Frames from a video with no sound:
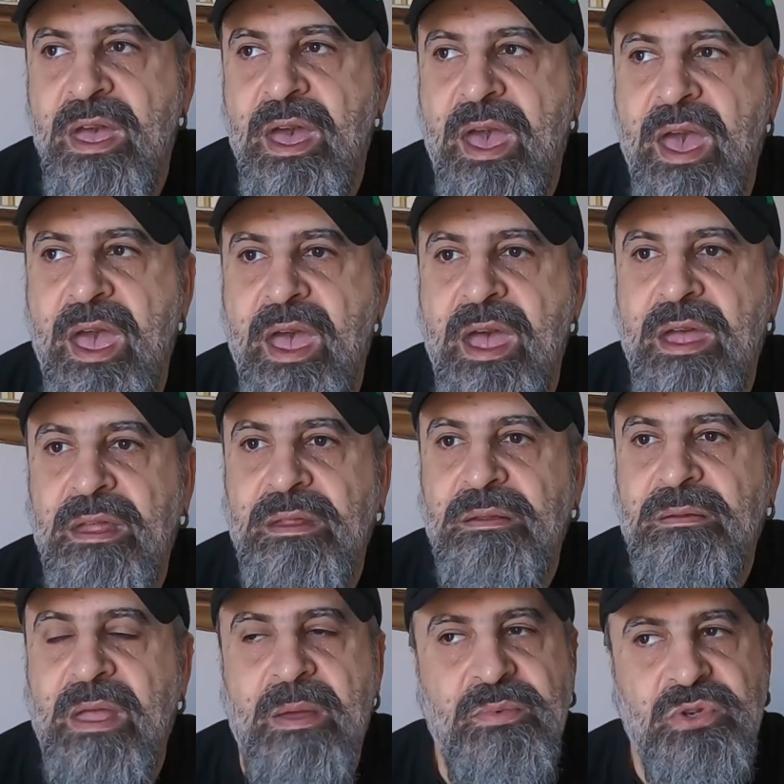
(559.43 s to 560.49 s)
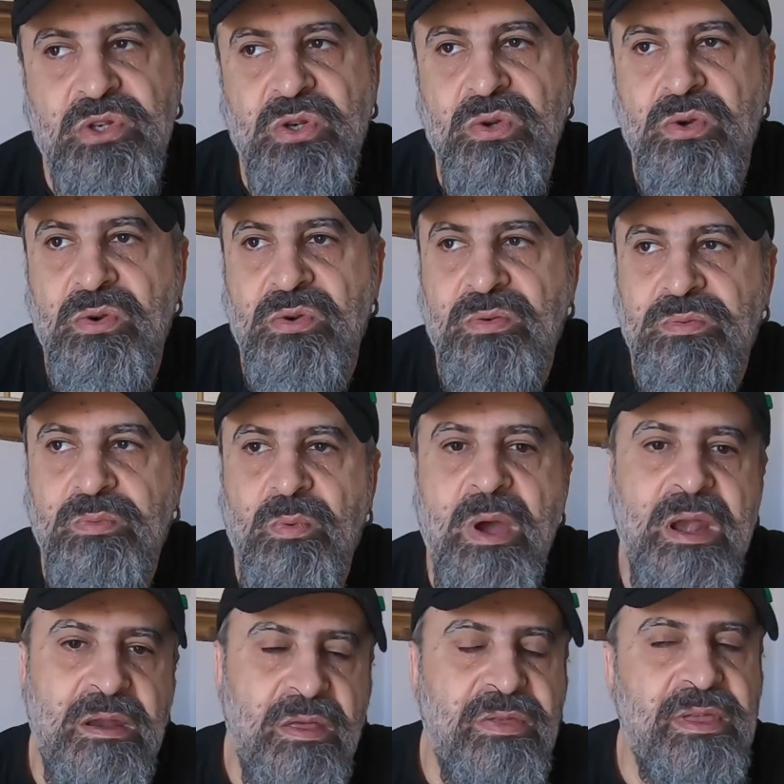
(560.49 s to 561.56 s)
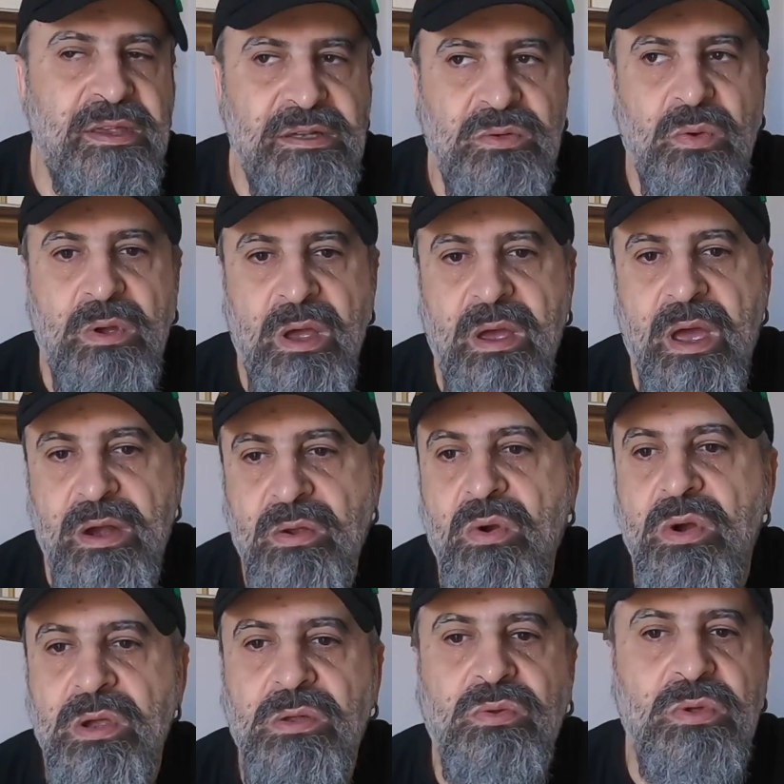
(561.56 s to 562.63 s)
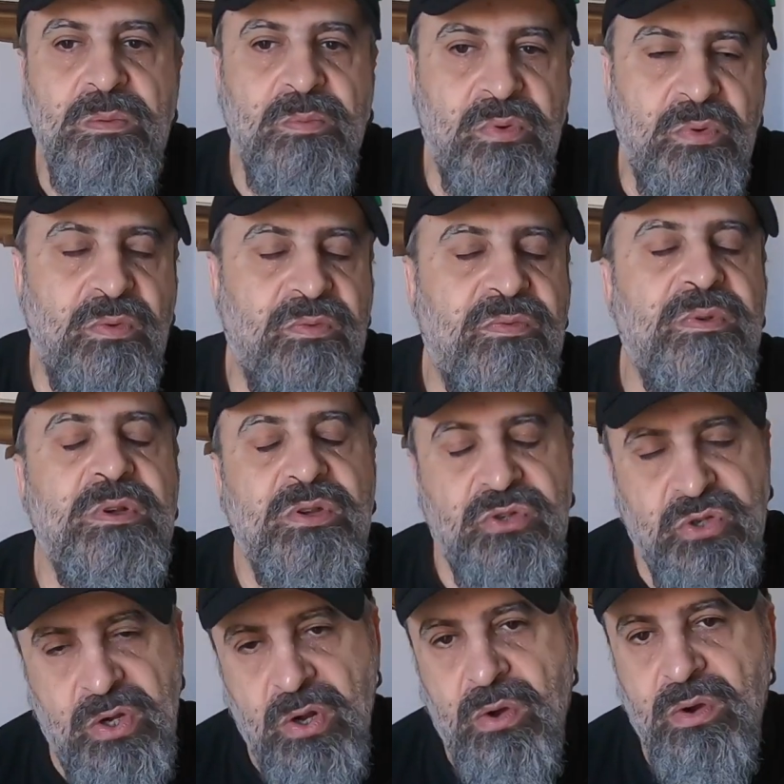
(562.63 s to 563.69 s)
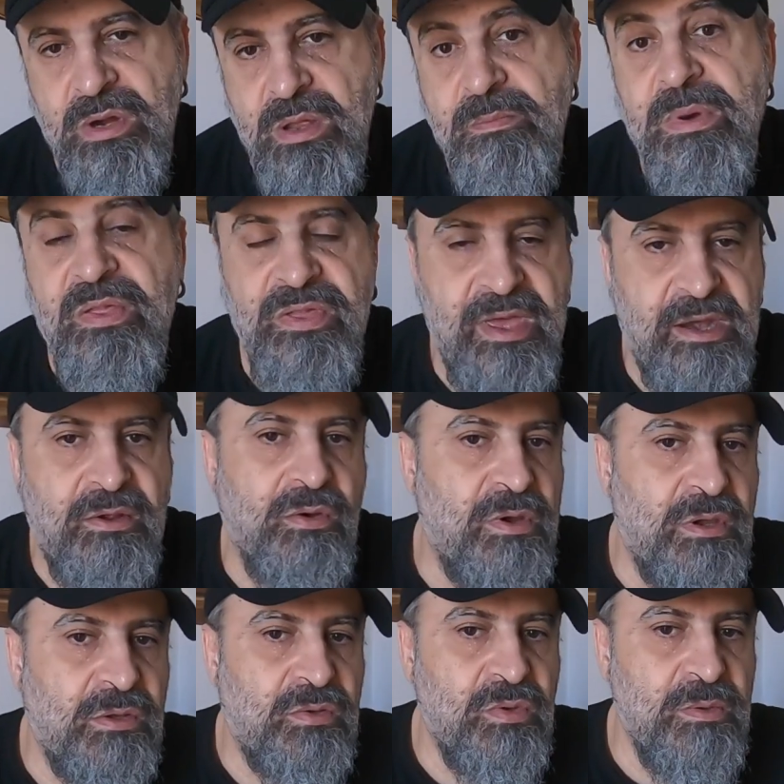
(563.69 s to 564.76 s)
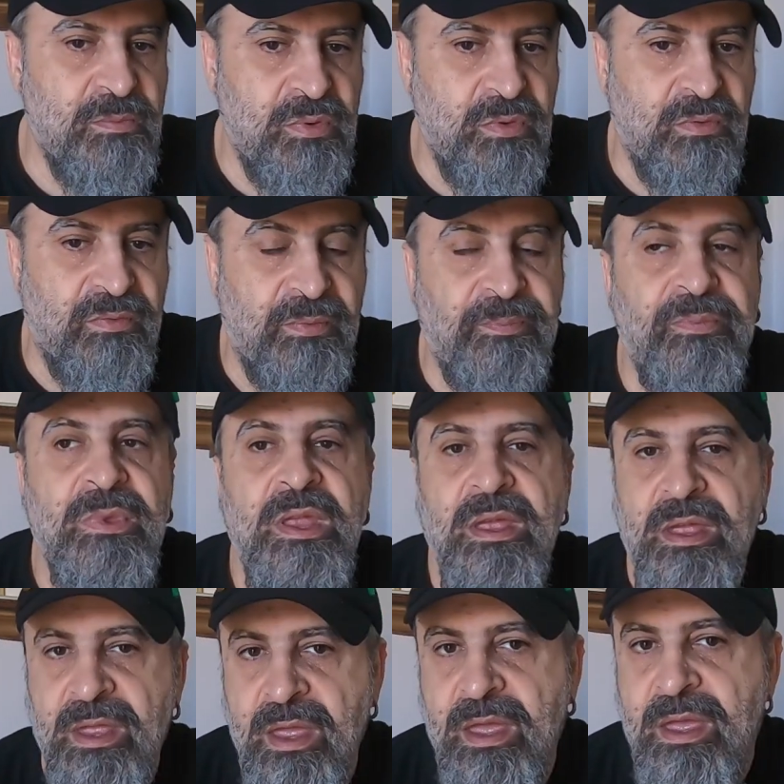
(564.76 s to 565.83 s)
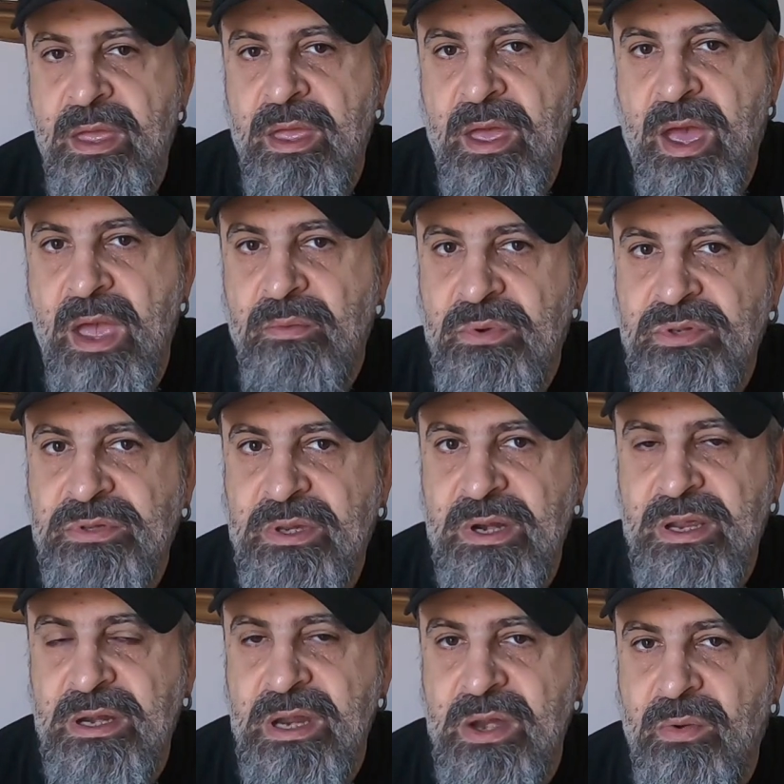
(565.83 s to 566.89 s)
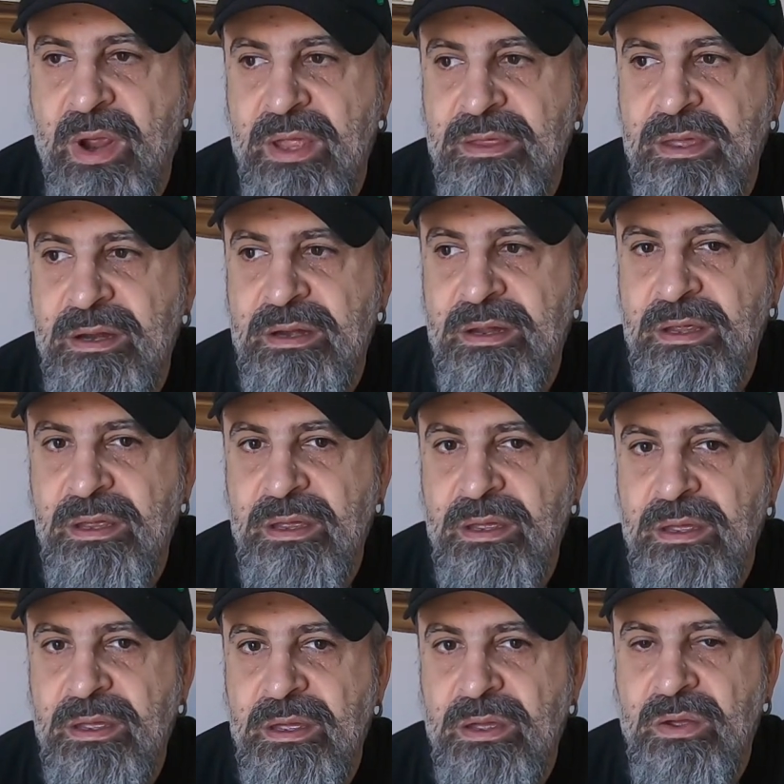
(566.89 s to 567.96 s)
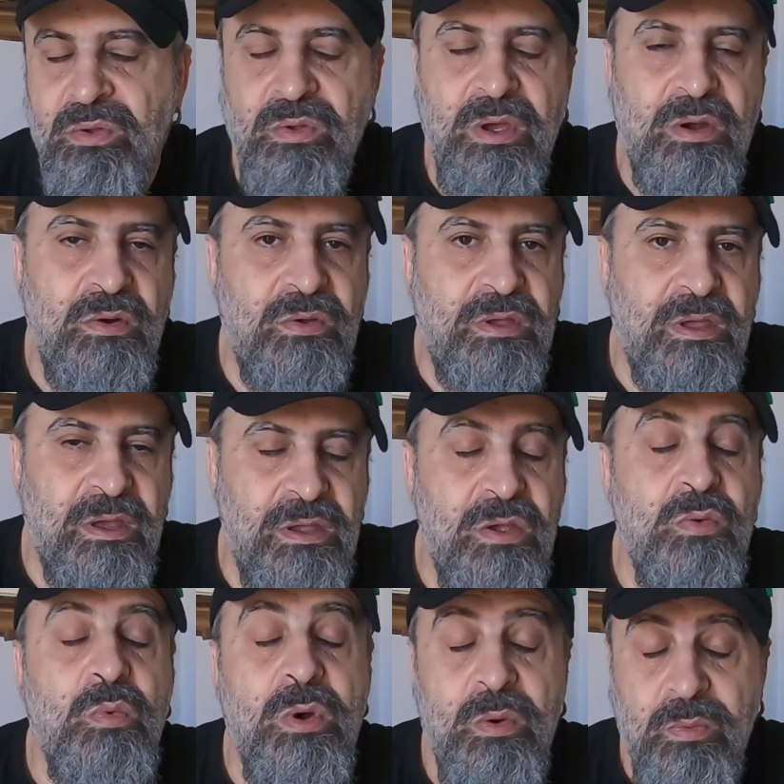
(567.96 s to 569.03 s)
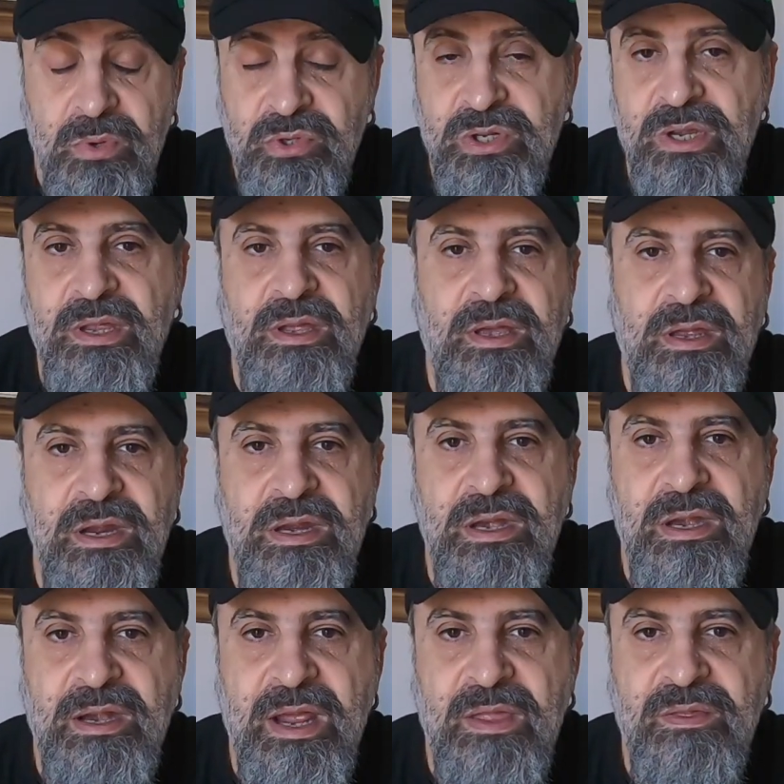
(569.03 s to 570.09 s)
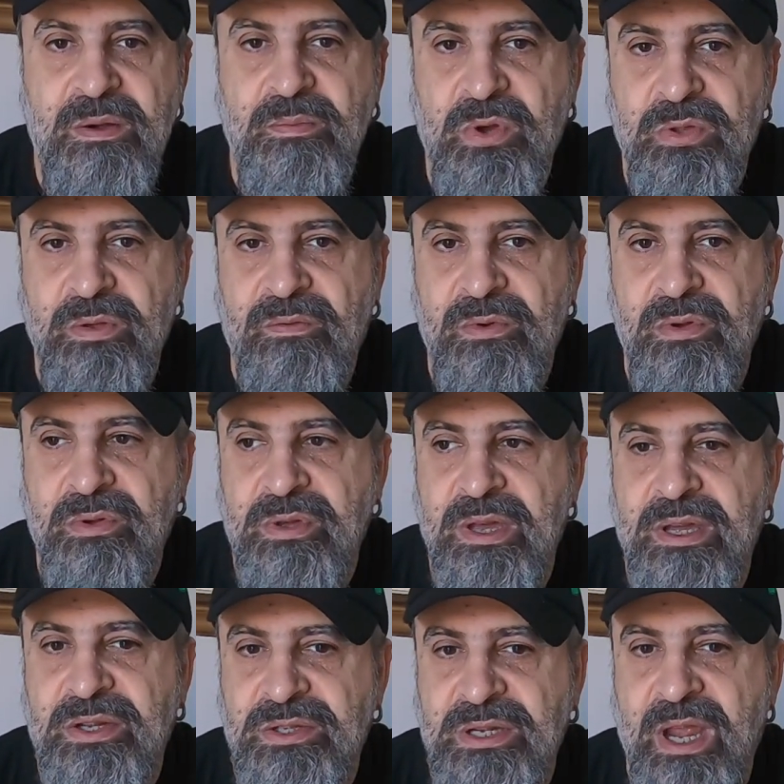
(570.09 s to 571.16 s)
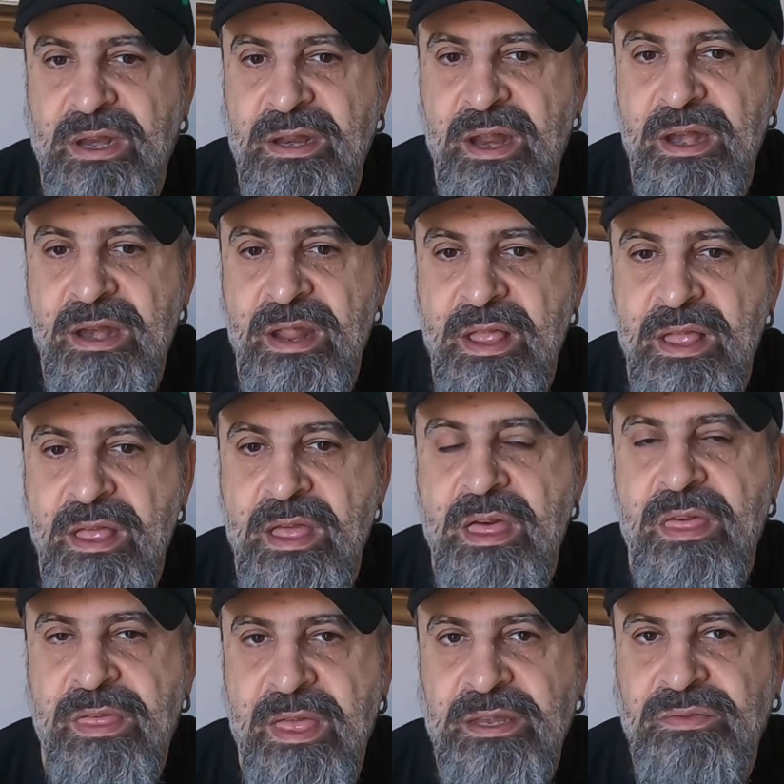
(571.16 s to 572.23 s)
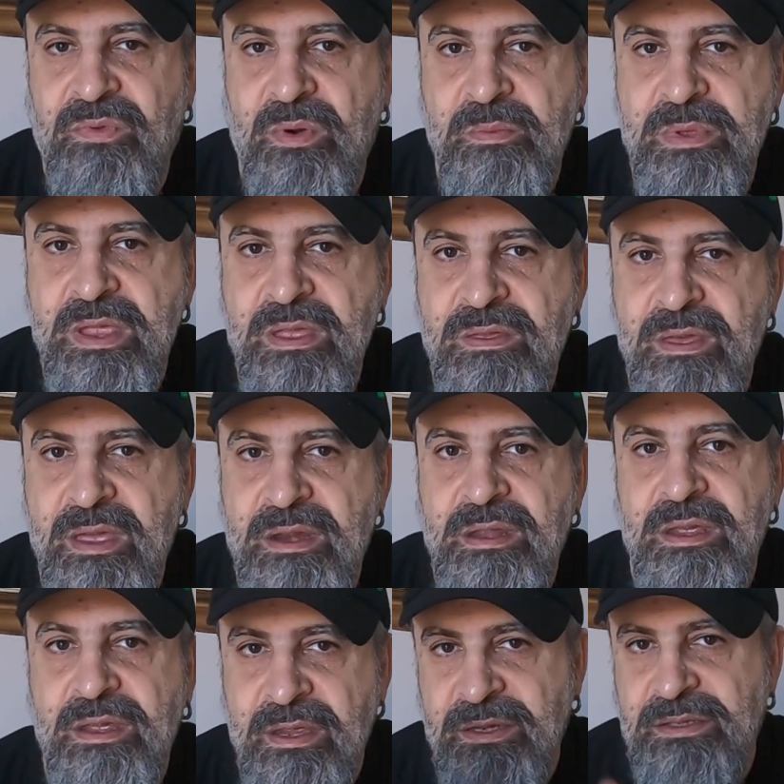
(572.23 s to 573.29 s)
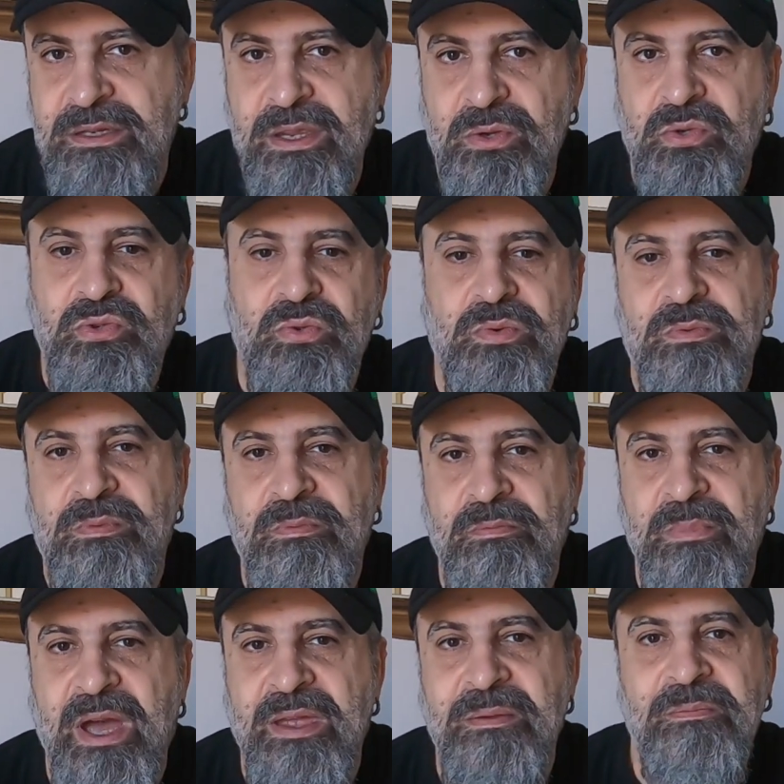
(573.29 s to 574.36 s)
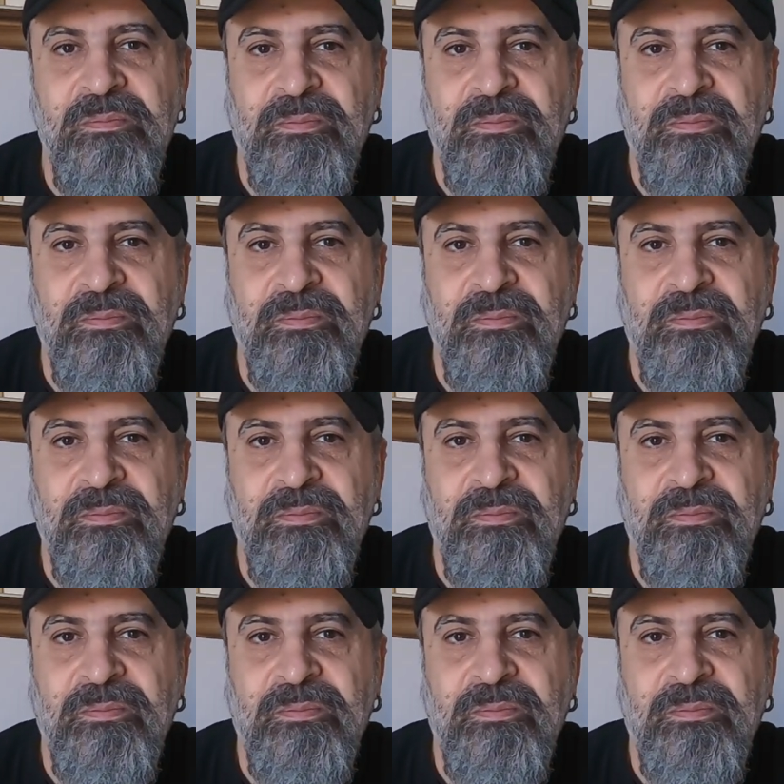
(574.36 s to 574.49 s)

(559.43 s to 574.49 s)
and I'm sure, well, things are going to improve slowly, but they are going to improve. I was Krikri Rider. You are look, you were watching Krikri Rider Motovlog uh, channel. Thanks for being there. See you soon. Bye.